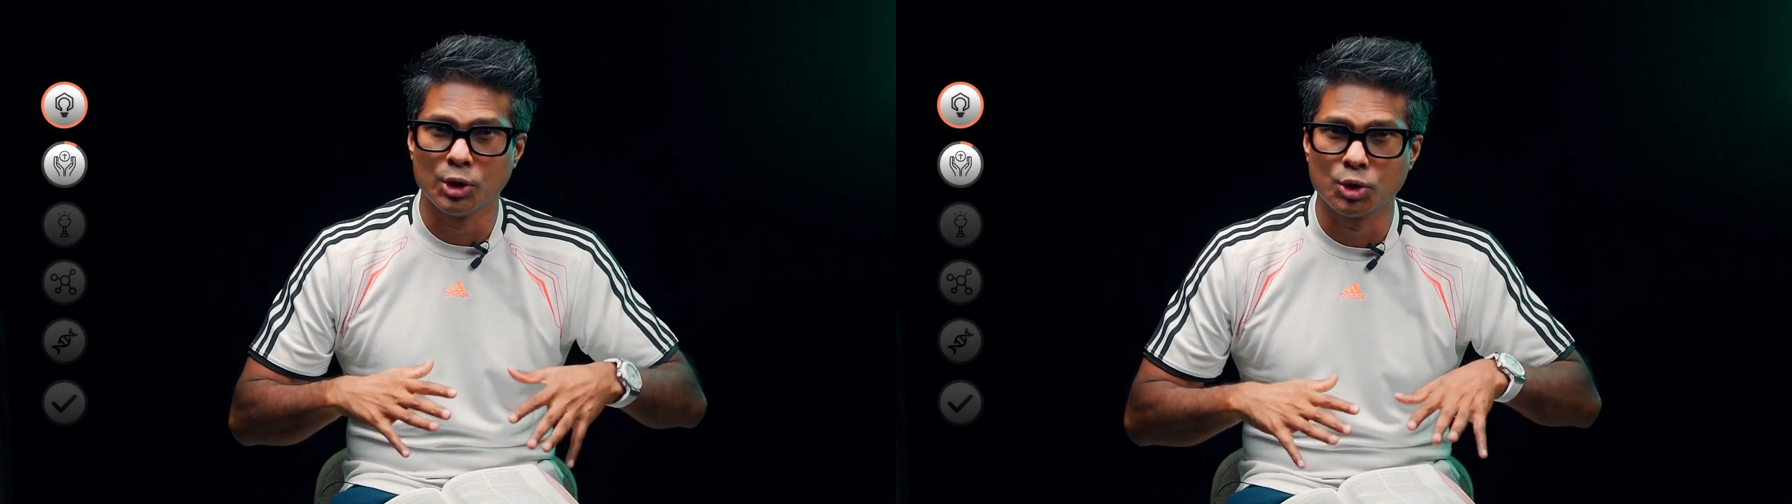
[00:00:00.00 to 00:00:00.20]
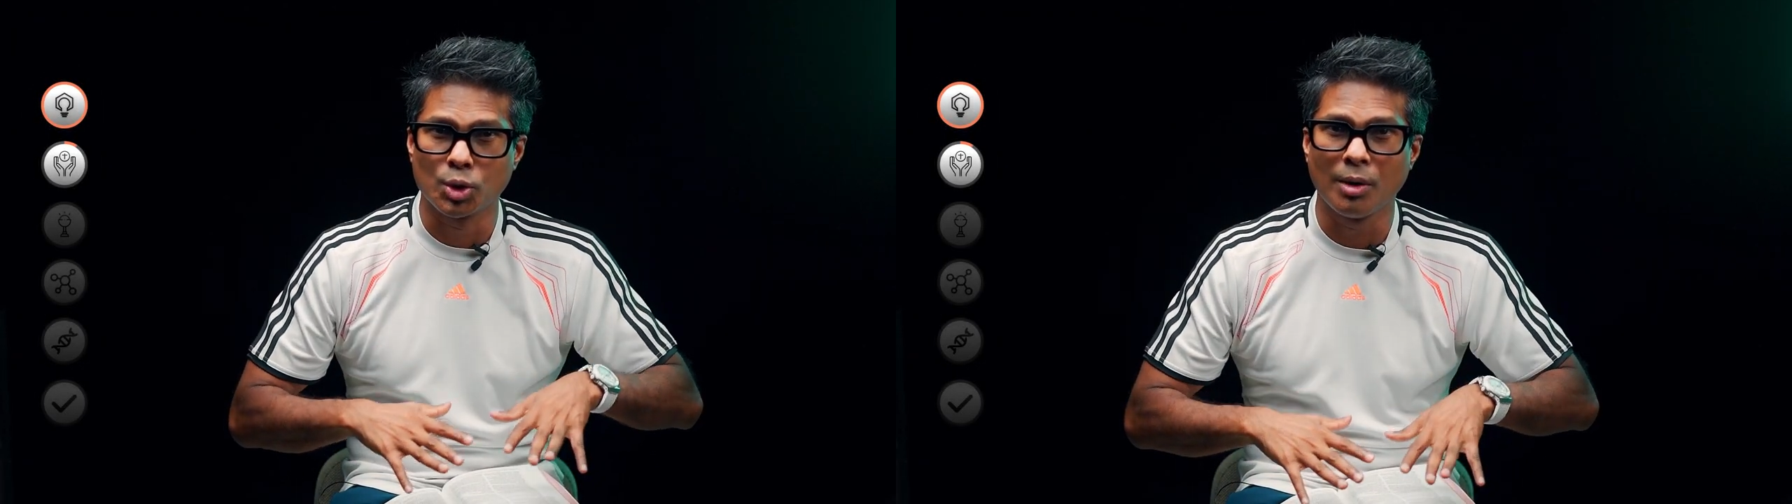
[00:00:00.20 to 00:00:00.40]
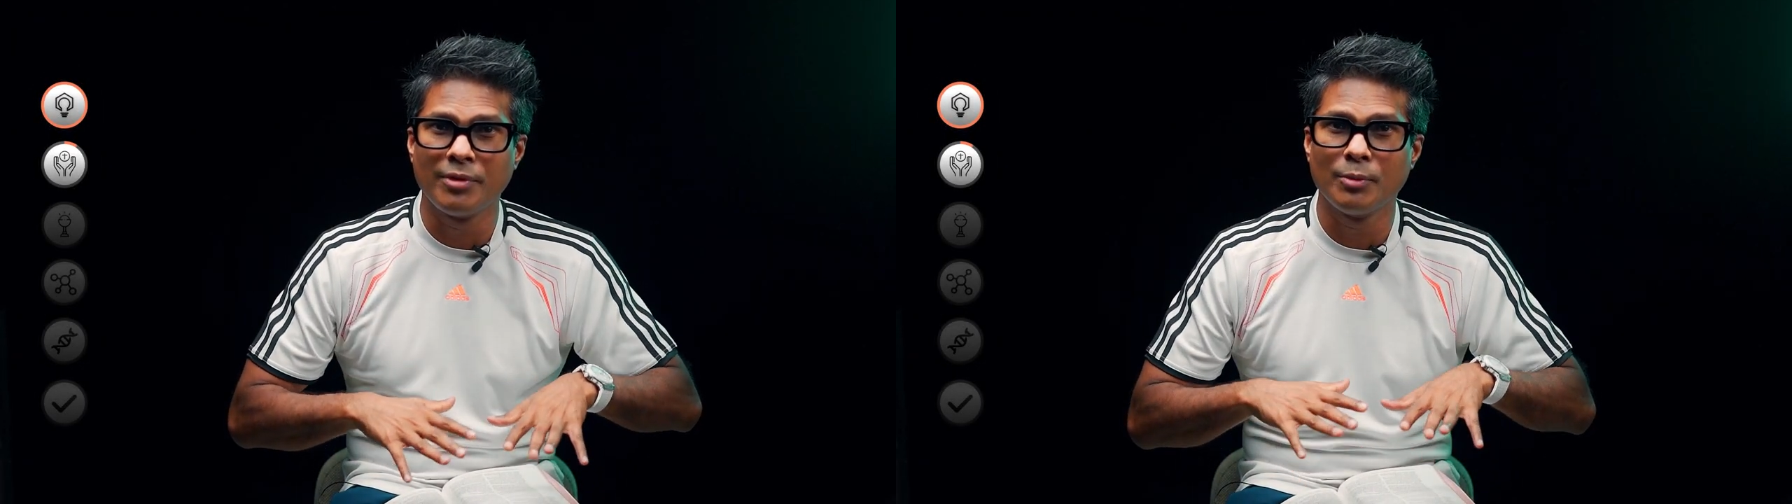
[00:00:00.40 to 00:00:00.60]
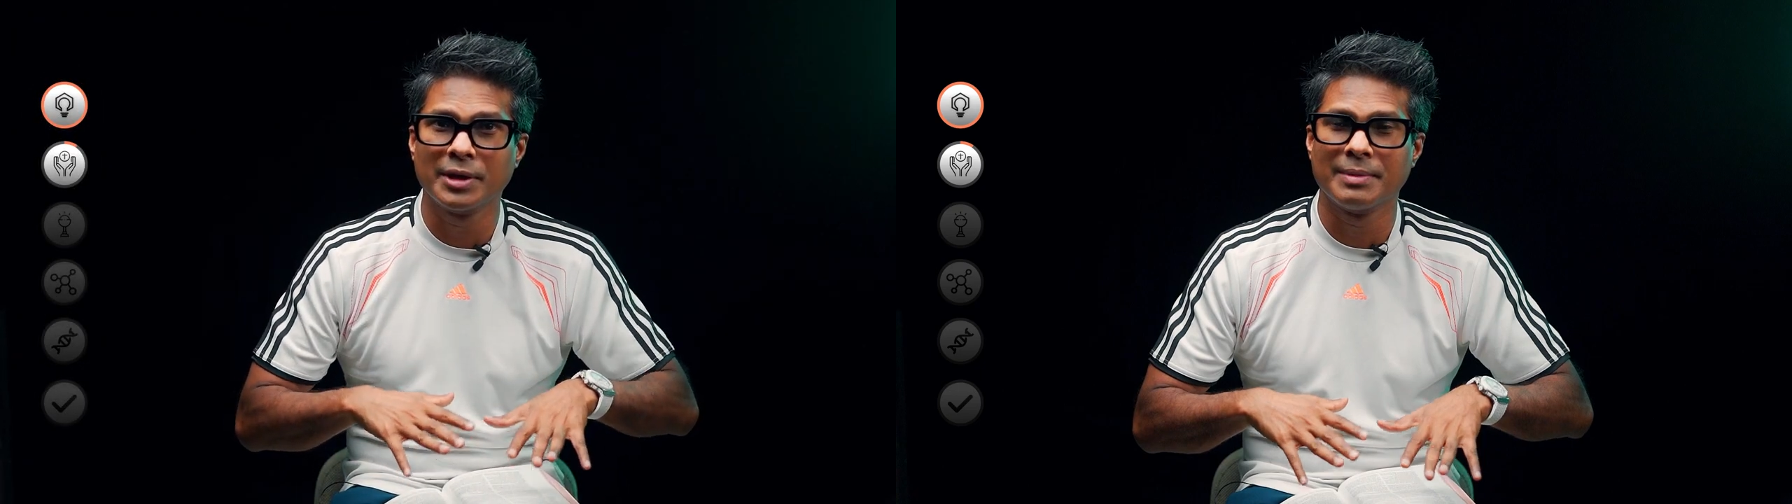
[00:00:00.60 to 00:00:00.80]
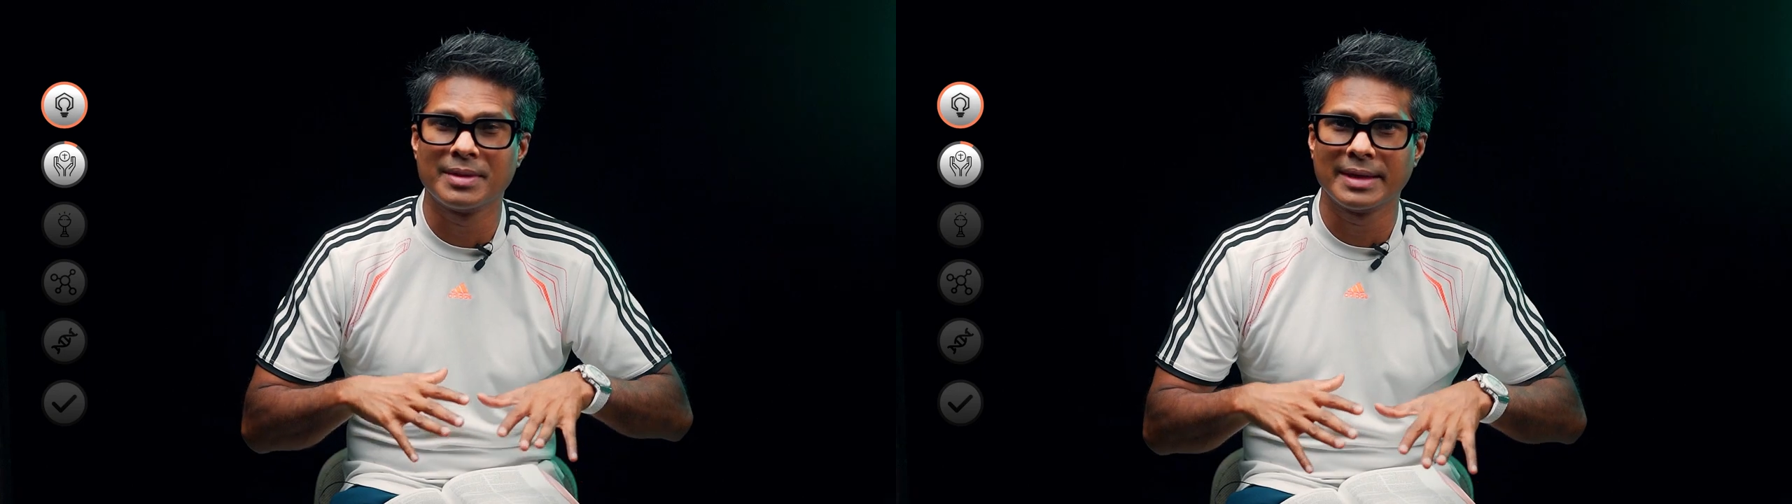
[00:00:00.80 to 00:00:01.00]
draw from
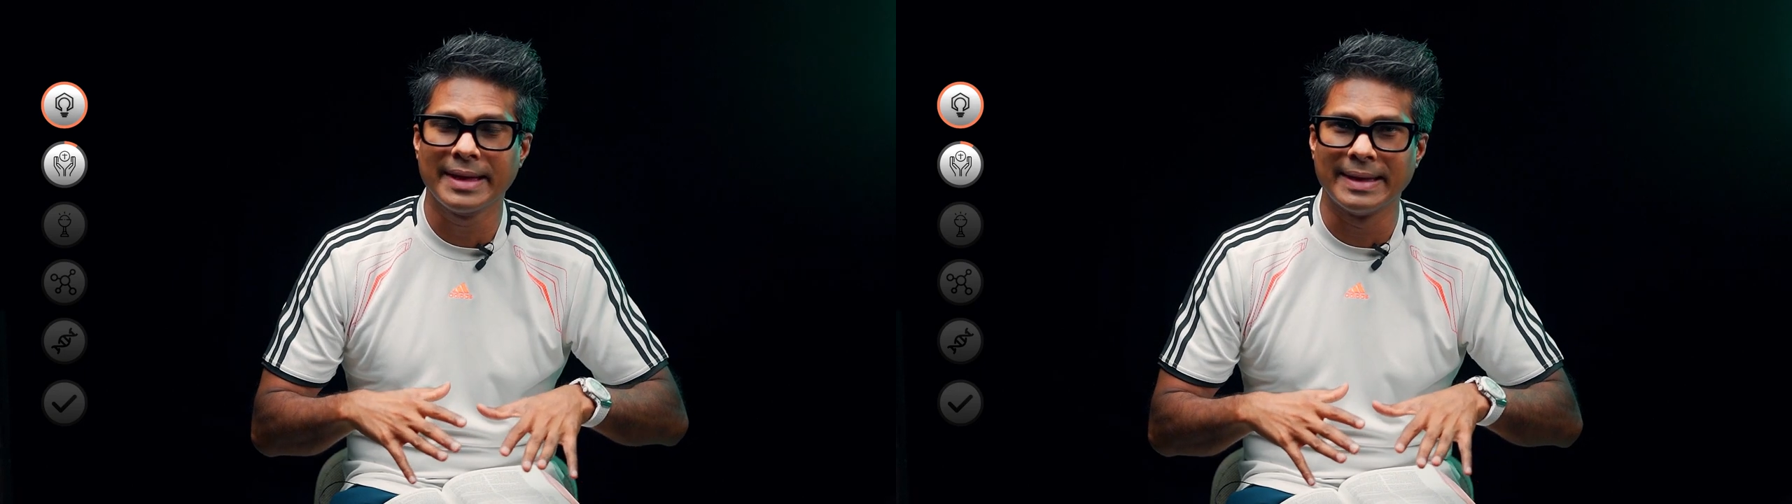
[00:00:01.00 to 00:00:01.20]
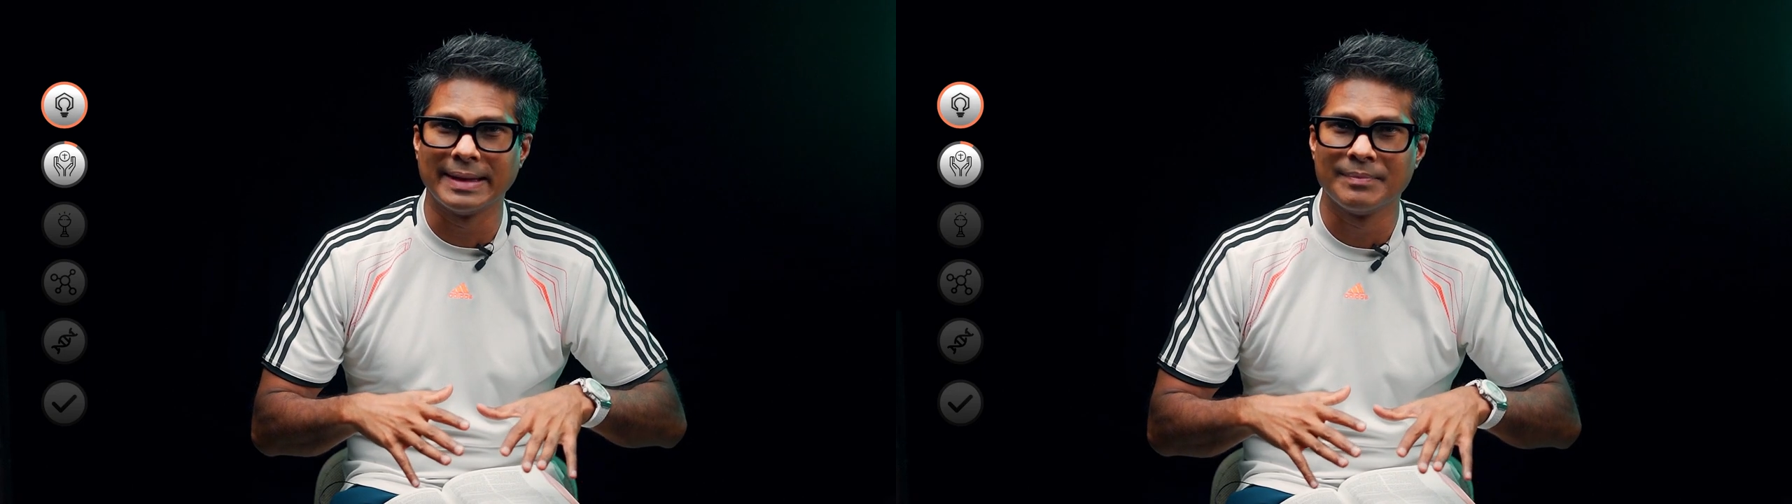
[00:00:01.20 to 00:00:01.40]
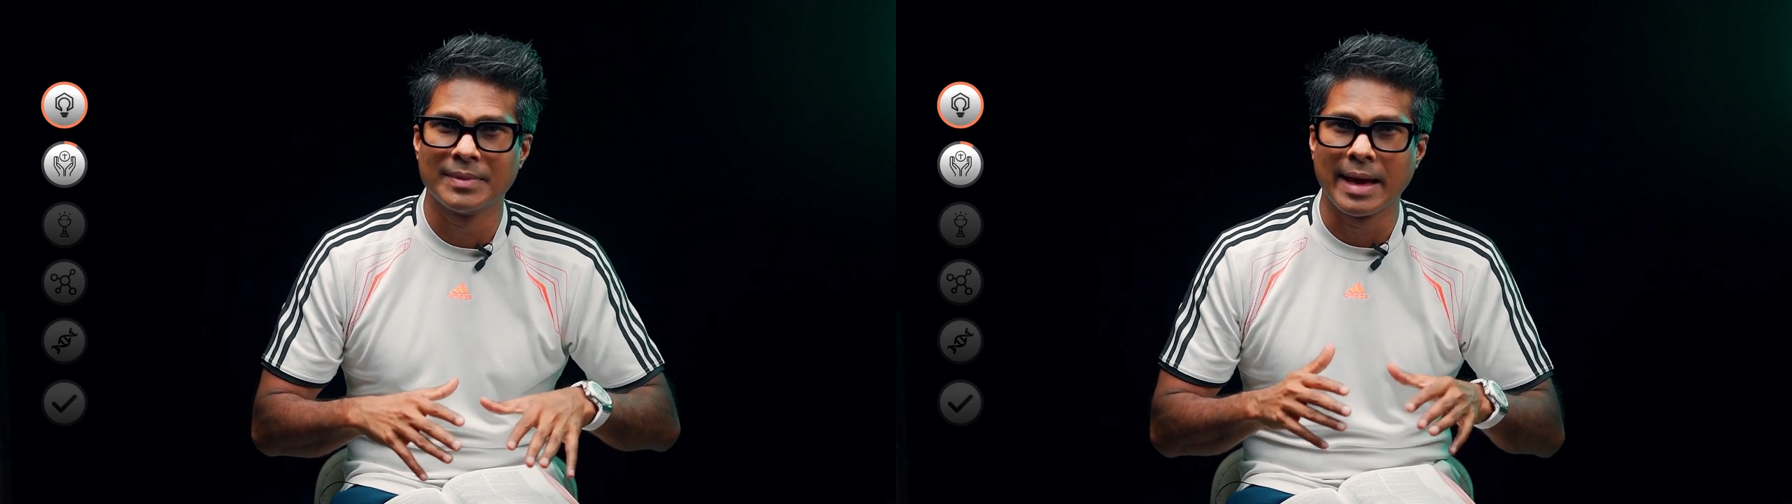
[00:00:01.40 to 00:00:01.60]
what I'm saying